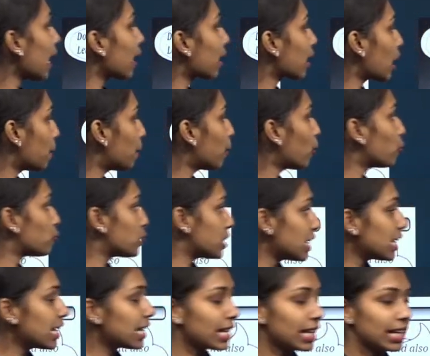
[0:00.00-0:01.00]
a cup of
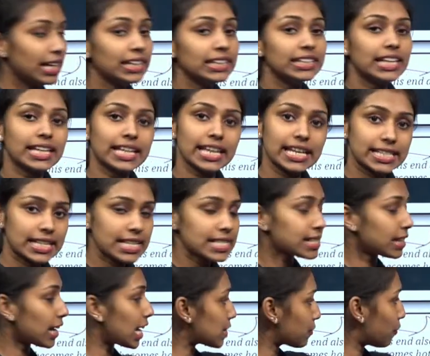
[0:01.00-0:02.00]
tea here, the heat is
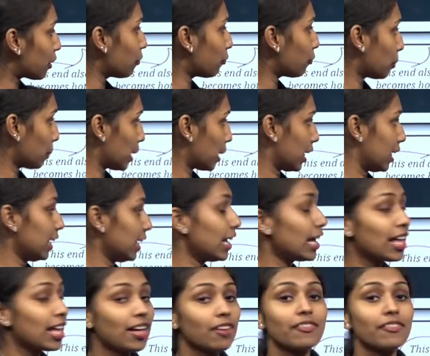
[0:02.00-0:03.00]
transferring from here,
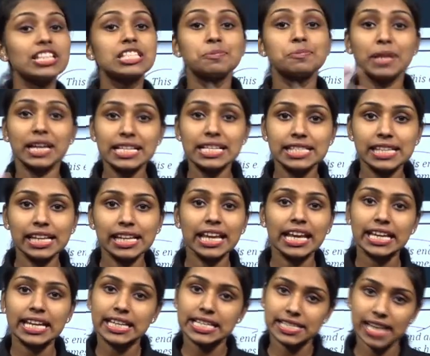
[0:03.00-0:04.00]
which means that
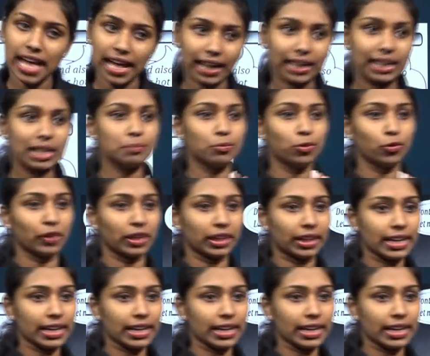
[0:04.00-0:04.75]
heat is directly moving,